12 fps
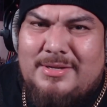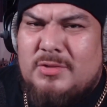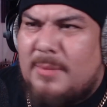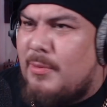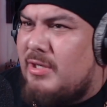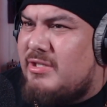So
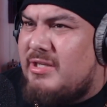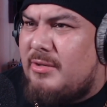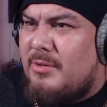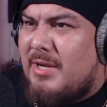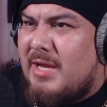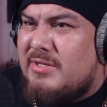I appreciate
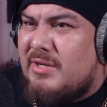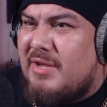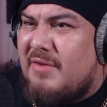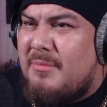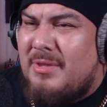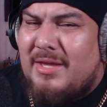you guys uh,
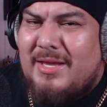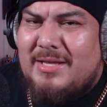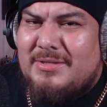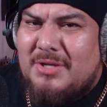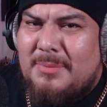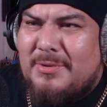giving me the
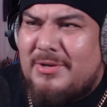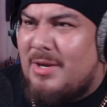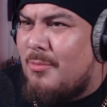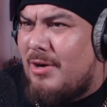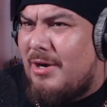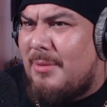heads up and
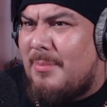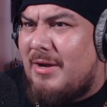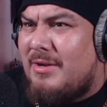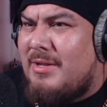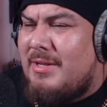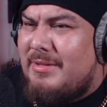y'all worried
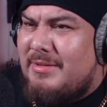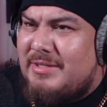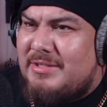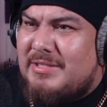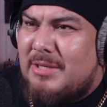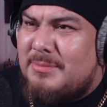about
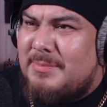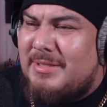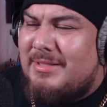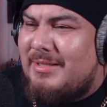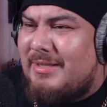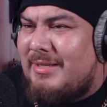these channels
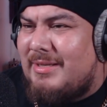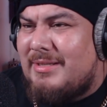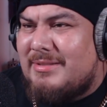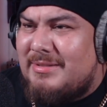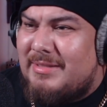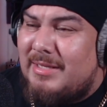being deleted,
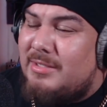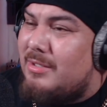this and that.